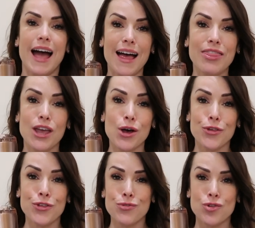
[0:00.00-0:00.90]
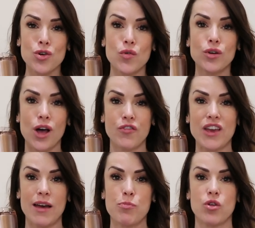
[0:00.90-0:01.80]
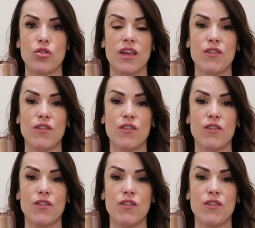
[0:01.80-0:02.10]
and they also do coffee capsules